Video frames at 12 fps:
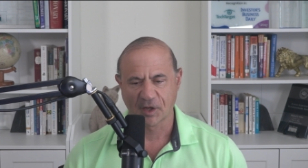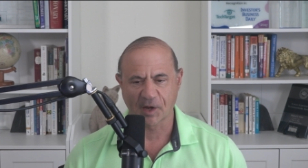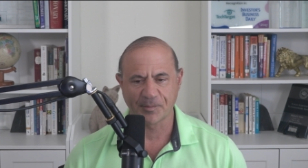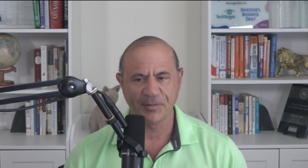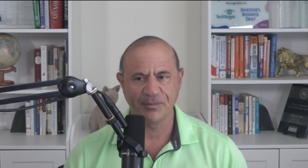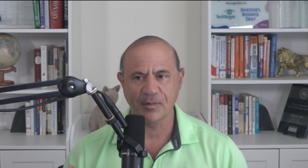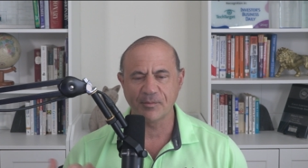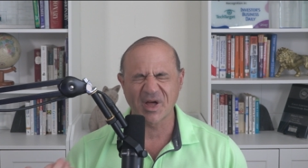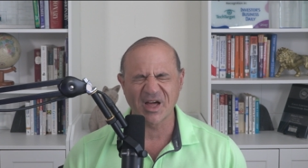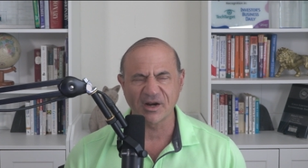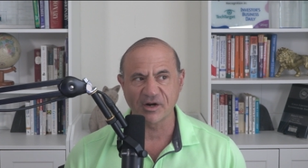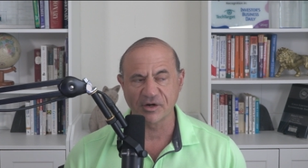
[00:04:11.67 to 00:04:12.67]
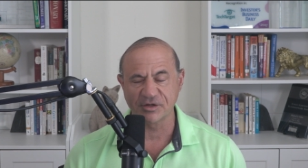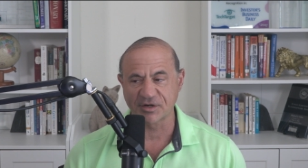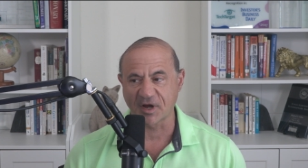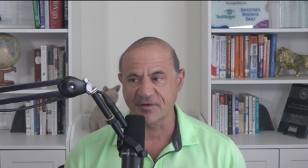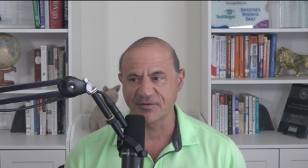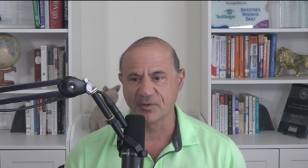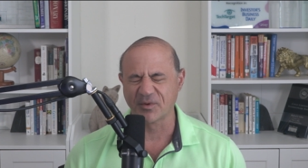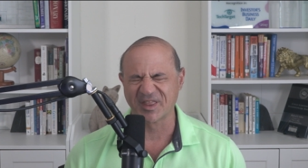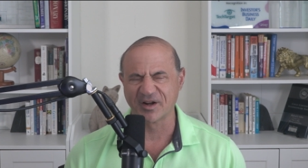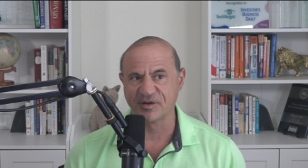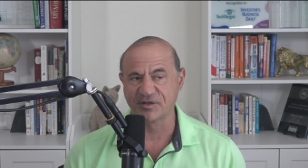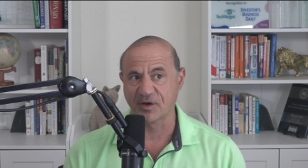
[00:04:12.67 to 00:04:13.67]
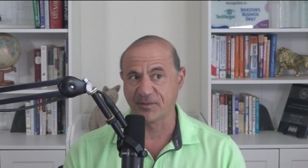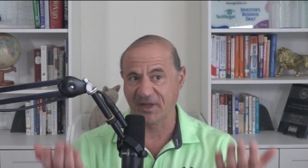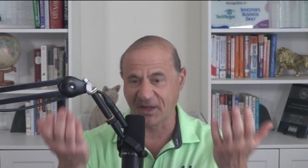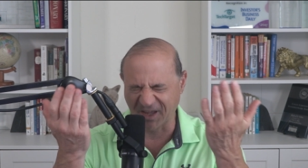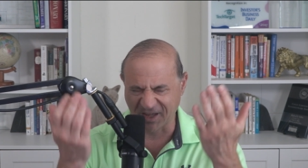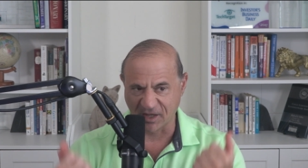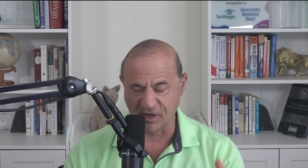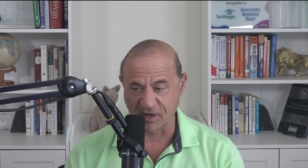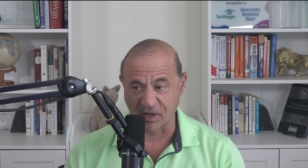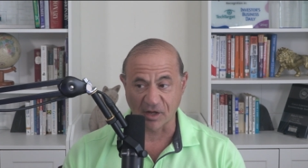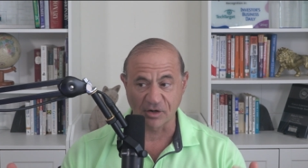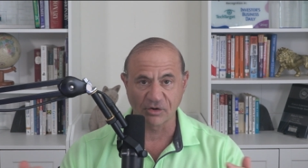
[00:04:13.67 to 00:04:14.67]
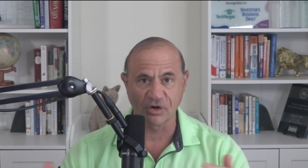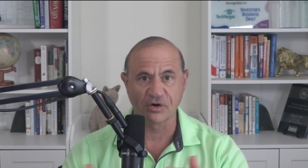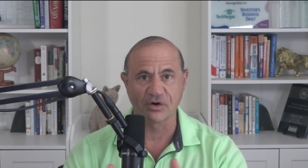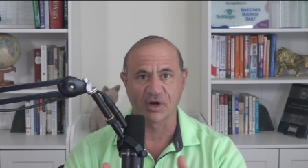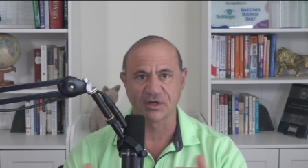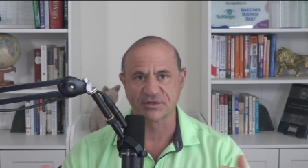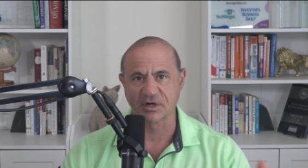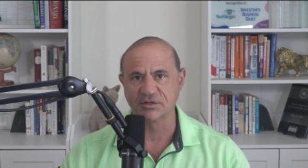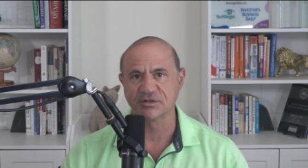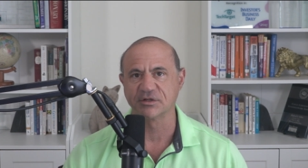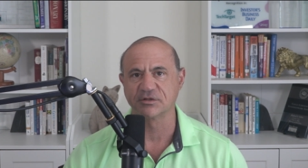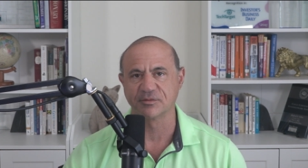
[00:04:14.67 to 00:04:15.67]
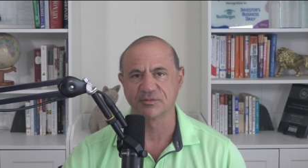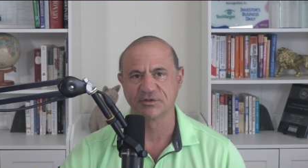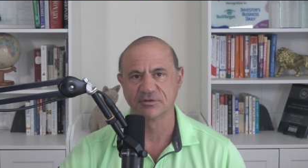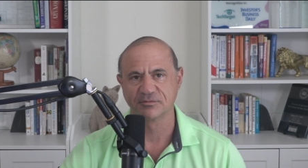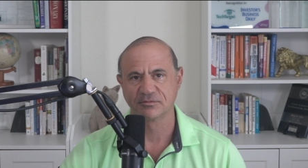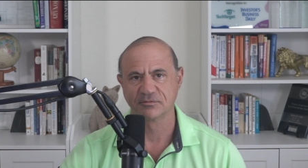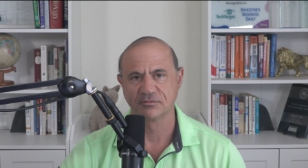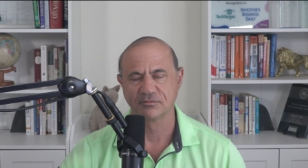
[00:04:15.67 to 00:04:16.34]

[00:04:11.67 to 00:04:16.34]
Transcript: And we will monitor traffic, whether it's going in and out or across our systems.